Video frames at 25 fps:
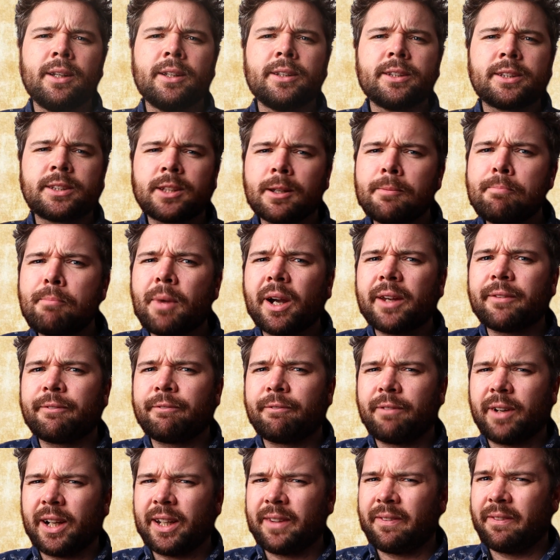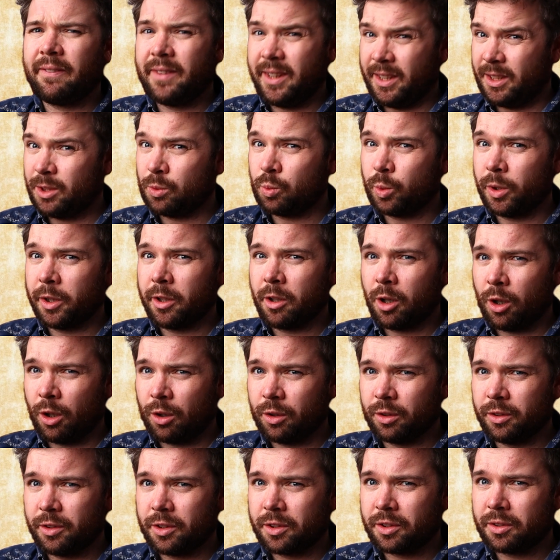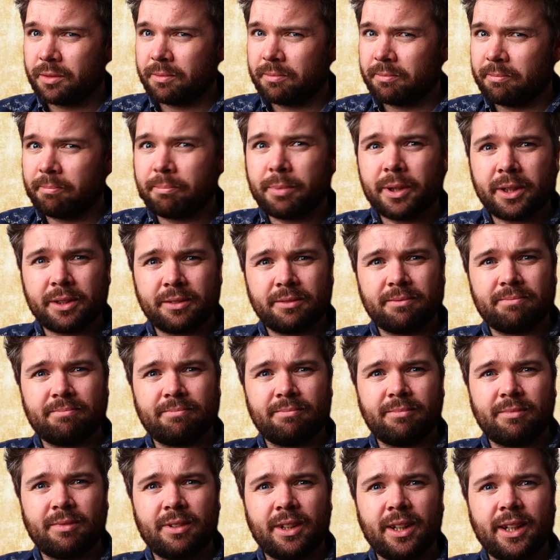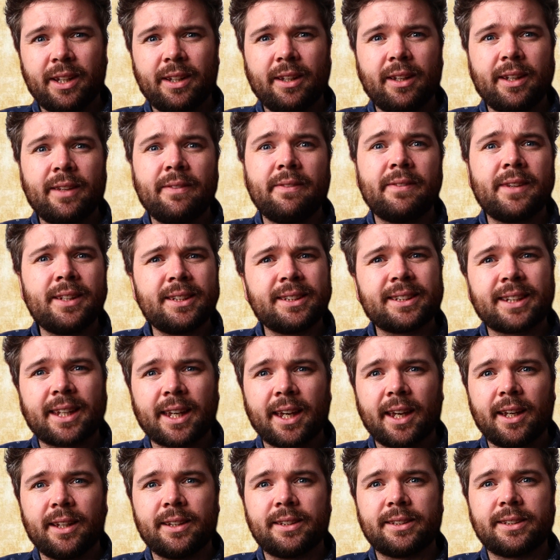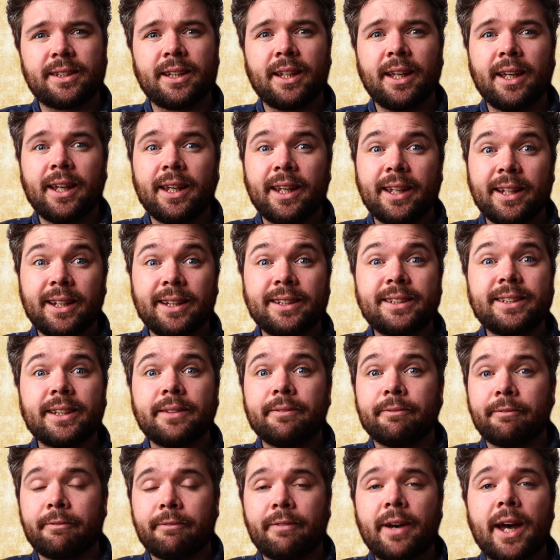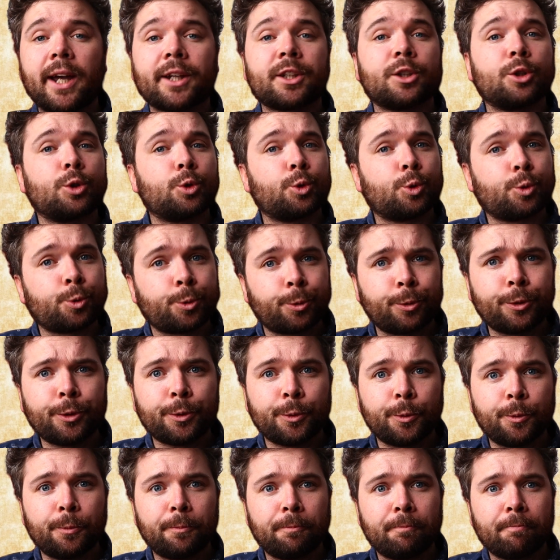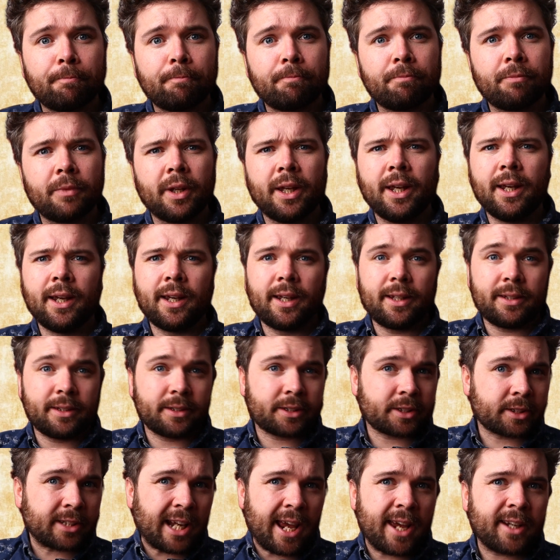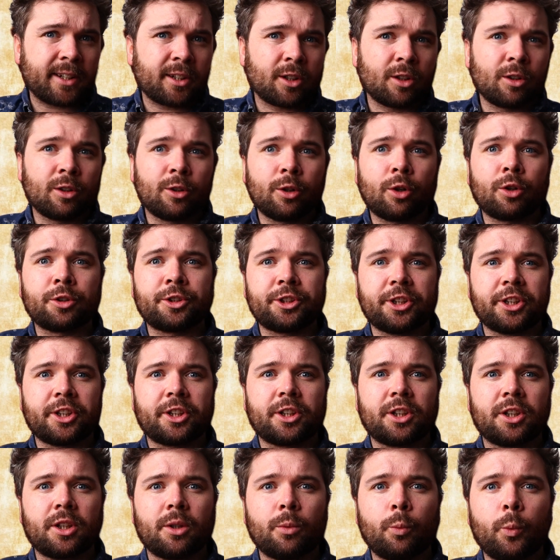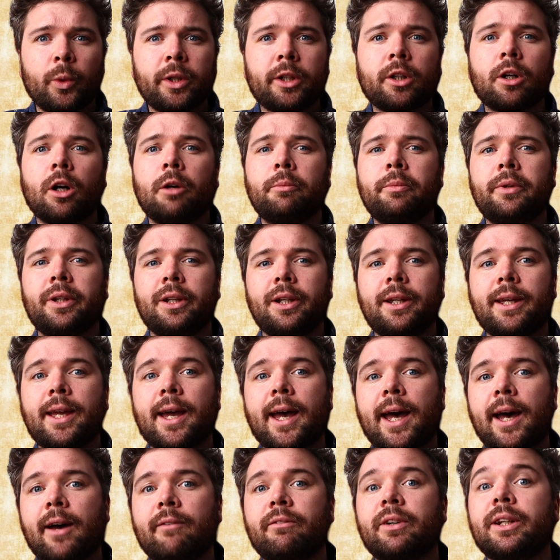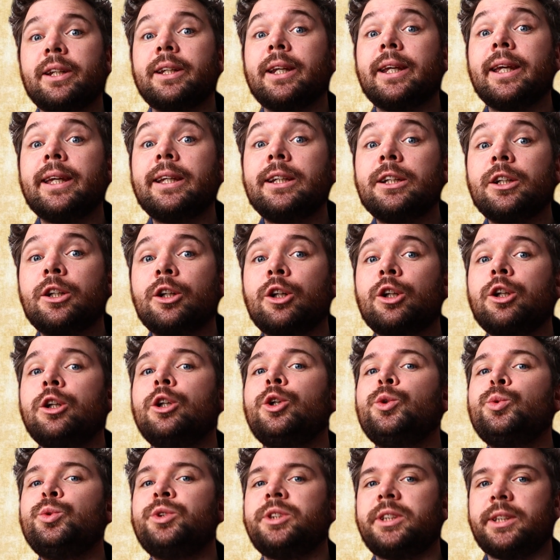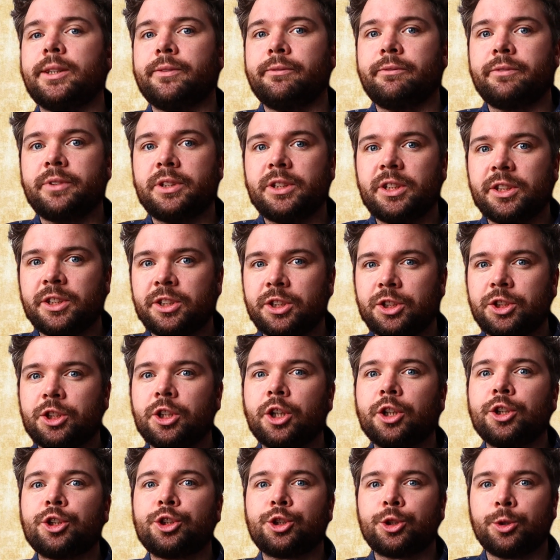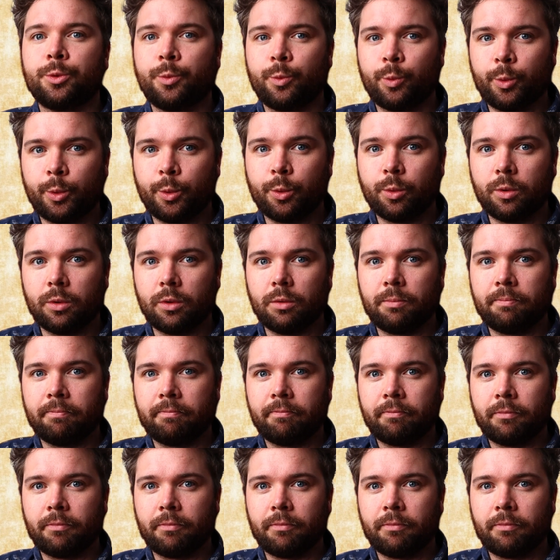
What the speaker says: Some might find this one odd, but in this case, it is in fact true. In standard logic, we commonly have an inclusive disjunction rule.